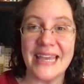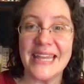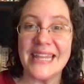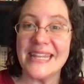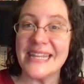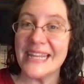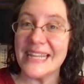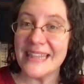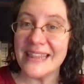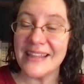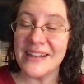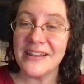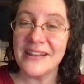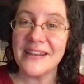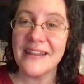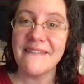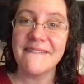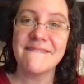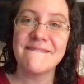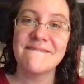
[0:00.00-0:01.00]
And I then
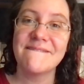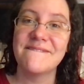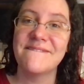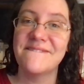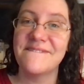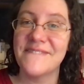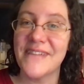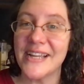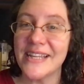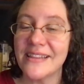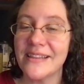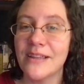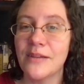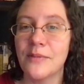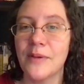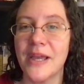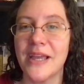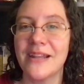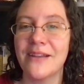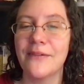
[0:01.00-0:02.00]
finally
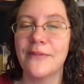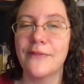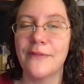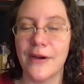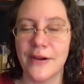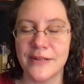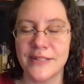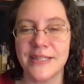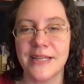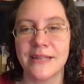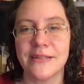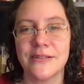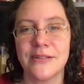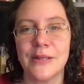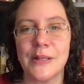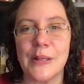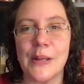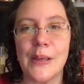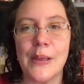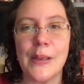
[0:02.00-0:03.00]
read Far
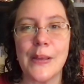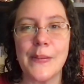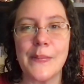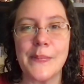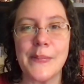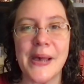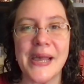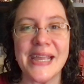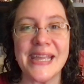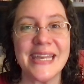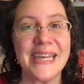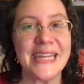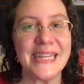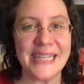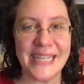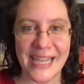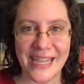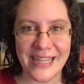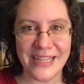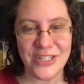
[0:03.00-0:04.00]
Sector by
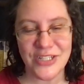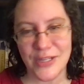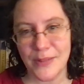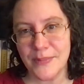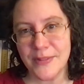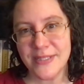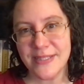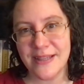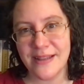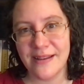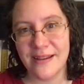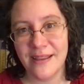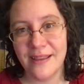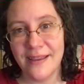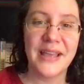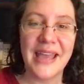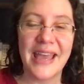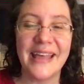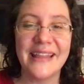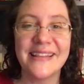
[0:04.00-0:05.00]
N.K. Jemisin.
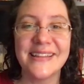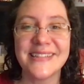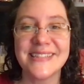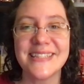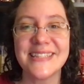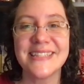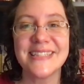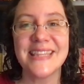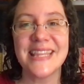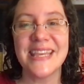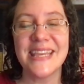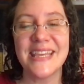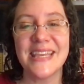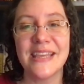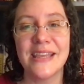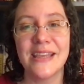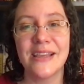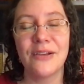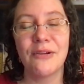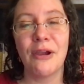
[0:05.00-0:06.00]
And this is
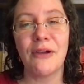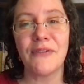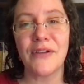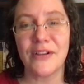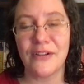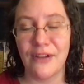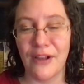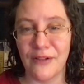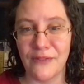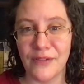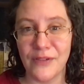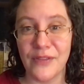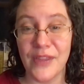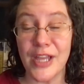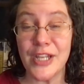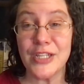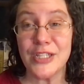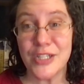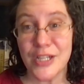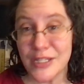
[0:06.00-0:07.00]
the graphic novel
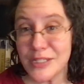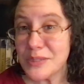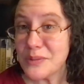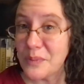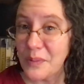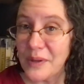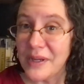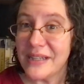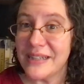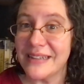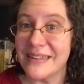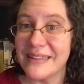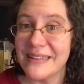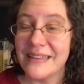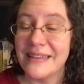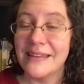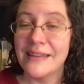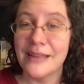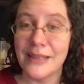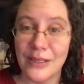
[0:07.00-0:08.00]
that just won
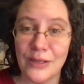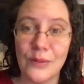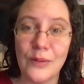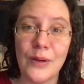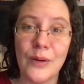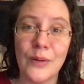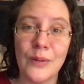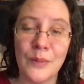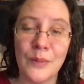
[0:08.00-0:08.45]
the Hugo